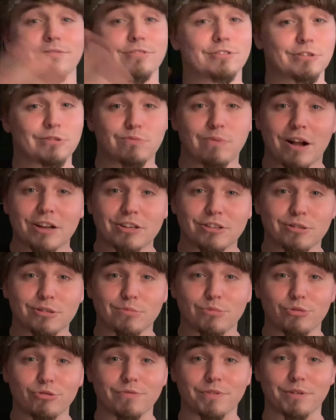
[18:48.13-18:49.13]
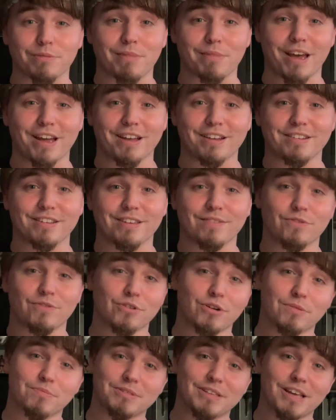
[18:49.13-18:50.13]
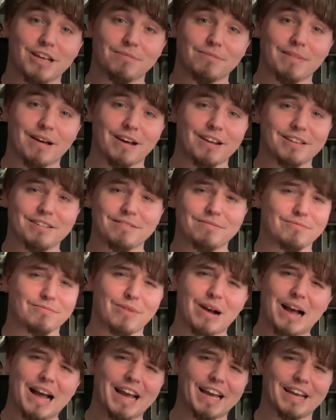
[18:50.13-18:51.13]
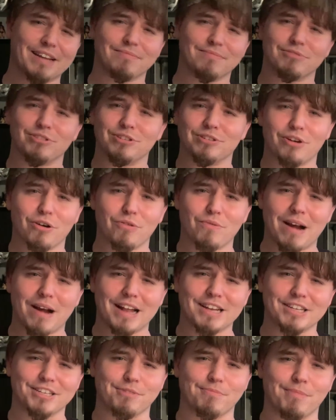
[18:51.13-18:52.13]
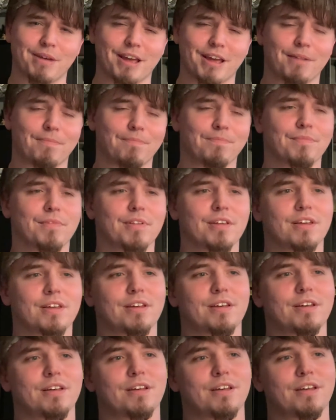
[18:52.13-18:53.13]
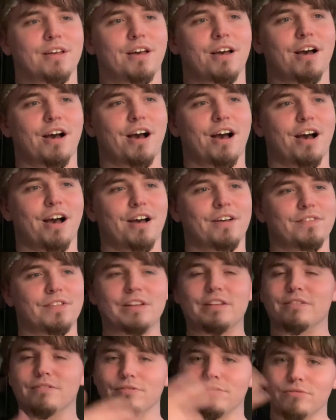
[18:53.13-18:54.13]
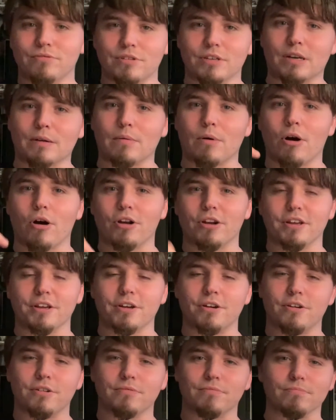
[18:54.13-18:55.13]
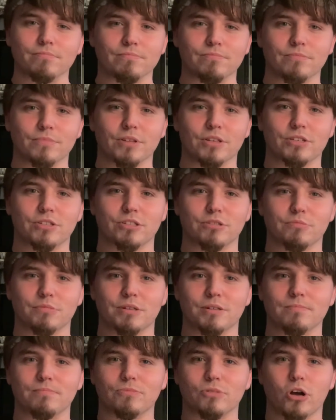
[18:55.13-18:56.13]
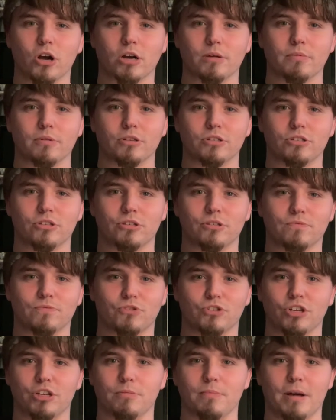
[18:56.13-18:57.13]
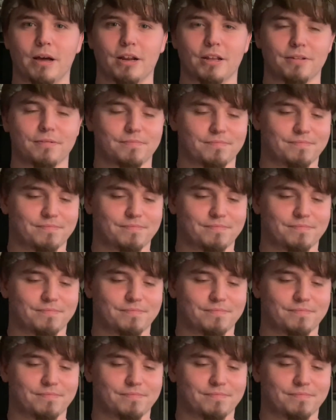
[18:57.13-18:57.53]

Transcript: Just watch the movie, man. If you're upset about it, why? Just go watch it, man. And then come on here and listen to me talk a bunch of shit about it.